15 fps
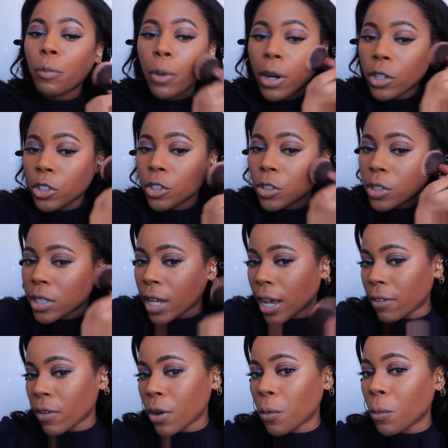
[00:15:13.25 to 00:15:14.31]
bronzers that
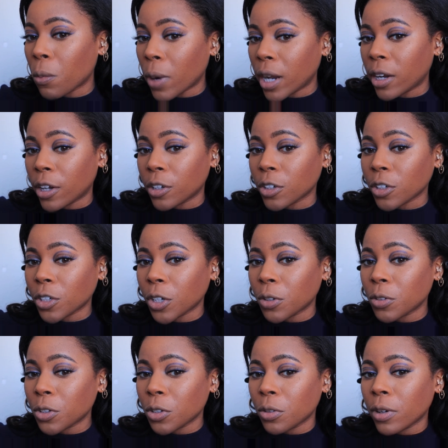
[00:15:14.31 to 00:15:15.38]
have a red undertone
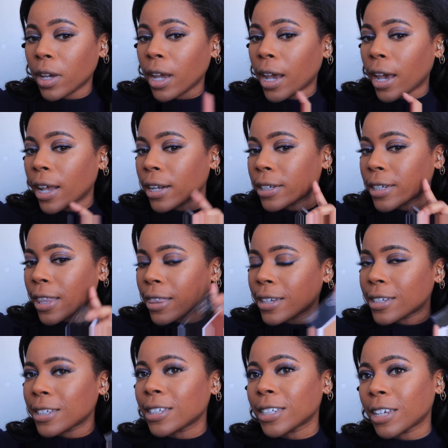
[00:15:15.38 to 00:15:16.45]
to it, and
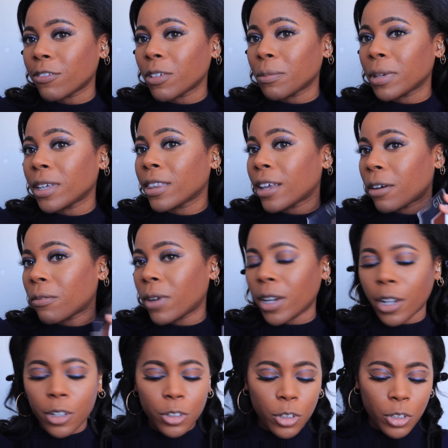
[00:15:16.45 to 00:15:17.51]
this is giving me that red
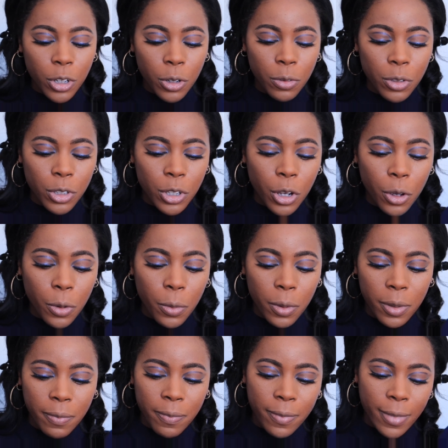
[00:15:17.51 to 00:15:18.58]
undertone, so
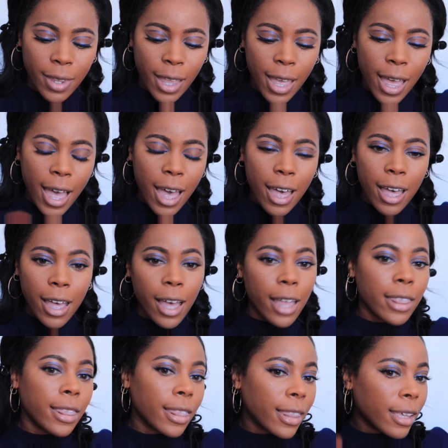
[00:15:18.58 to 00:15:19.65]

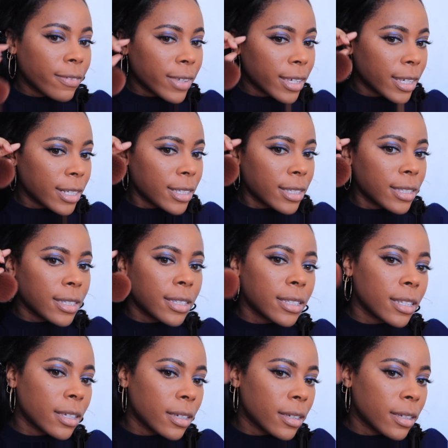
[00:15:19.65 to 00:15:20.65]
love it.